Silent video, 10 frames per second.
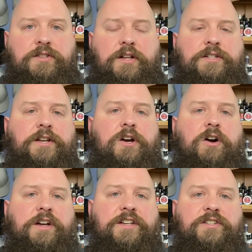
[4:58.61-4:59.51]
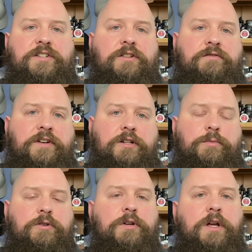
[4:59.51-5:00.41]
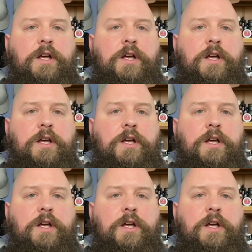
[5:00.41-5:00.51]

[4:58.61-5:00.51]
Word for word: Sláinte Cara is still available.